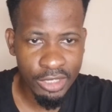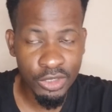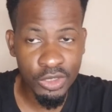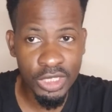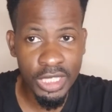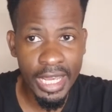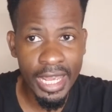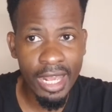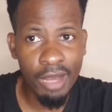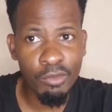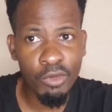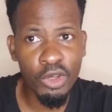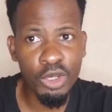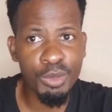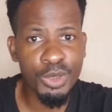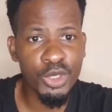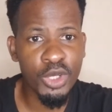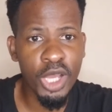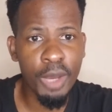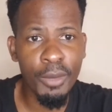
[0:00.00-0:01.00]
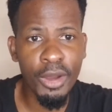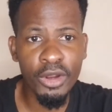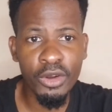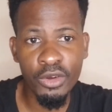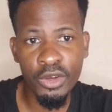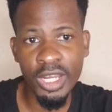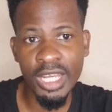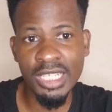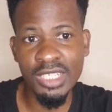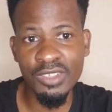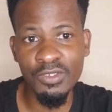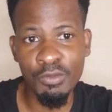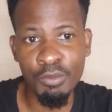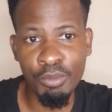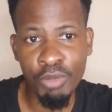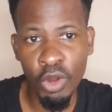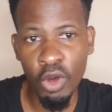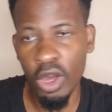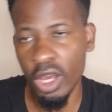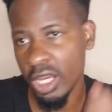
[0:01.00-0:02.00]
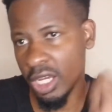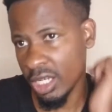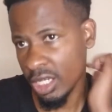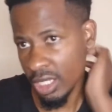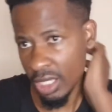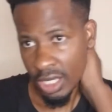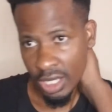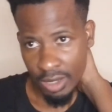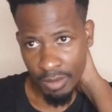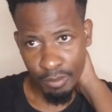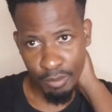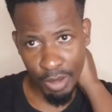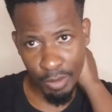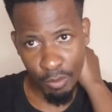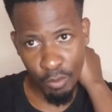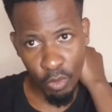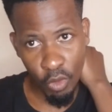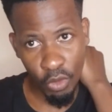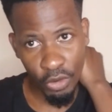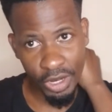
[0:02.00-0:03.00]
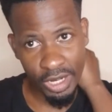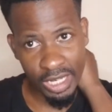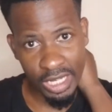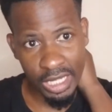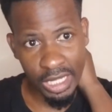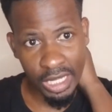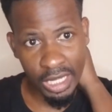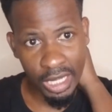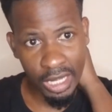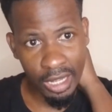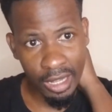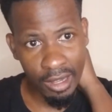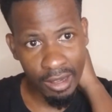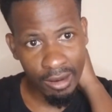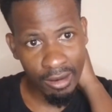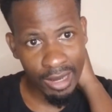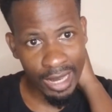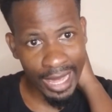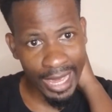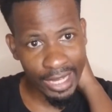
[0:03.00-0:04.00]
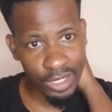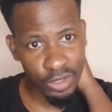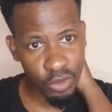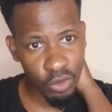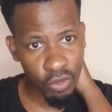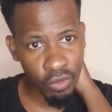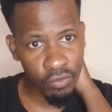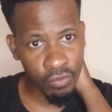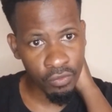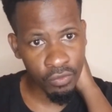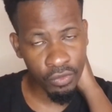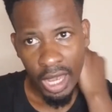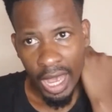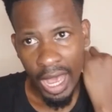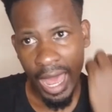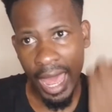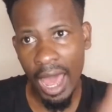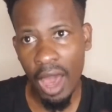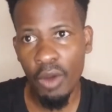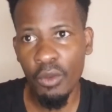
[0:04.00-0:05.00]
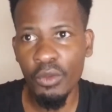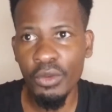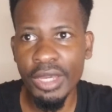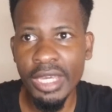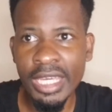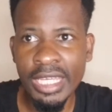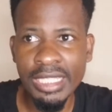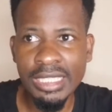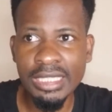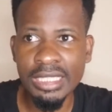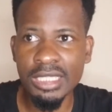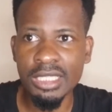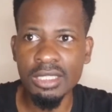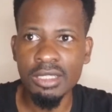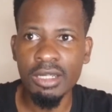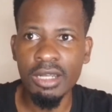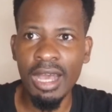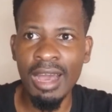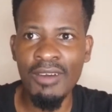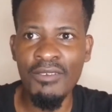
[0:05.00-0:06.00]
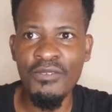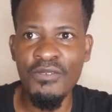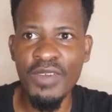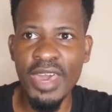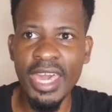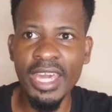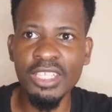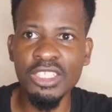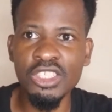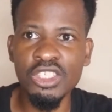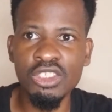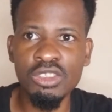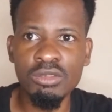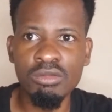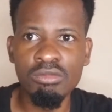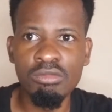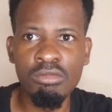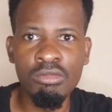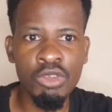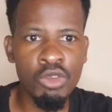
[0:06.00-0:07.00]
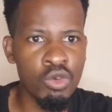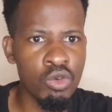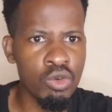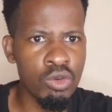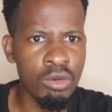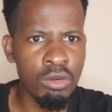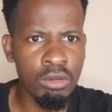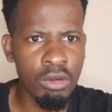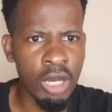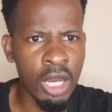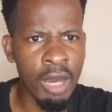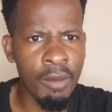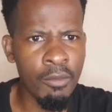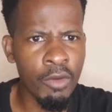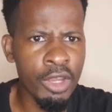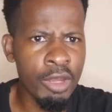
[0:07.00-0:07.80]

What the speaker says: Today I'm going to be talking about creative block, but more in the light of how it affects you on a